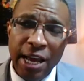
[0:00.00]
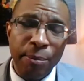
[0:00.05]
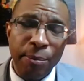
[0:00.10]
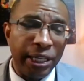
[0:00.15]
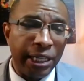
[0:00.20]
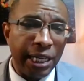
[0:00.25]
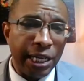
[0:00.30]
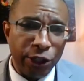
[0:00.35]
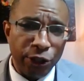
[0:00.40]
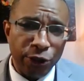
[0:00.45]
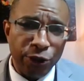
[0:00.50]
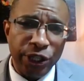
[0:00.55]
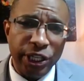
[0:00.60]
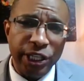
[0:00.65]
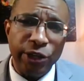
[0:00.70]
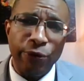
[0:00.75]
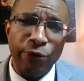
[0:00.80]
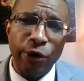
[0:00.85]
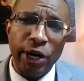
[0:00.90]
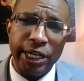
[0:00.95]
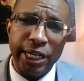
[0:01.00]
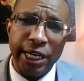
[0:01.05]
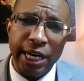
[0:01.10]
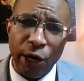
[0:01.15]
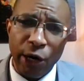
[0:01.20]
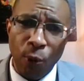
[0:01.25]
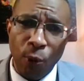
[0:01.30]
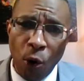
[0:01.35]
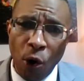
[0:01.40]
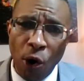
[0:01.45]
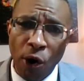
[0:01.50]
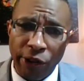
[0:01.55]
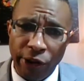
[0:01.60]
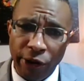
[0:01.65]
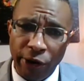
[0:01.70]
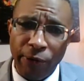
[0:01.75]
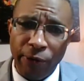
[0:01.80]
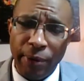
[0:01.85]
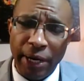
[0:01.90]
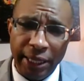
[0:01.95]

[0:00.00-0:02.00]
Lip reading: But they do see the writing on the wall, though,